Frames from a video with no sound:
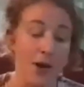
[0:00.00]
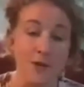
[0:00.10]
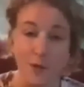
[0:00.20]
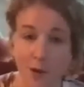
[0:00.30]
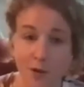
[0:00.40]

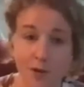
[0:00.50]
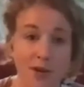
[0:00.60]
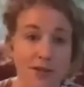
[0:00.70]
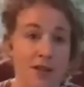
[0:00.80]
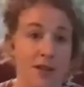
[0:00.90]
parental
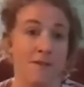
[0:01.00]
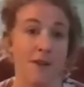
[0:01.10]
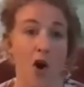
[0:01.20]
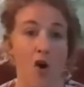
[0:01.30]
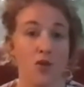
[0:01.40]
controls on
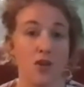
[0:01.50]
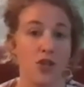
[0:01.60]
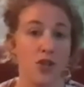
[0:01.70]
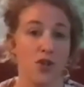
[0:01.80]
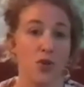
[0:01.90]
the phone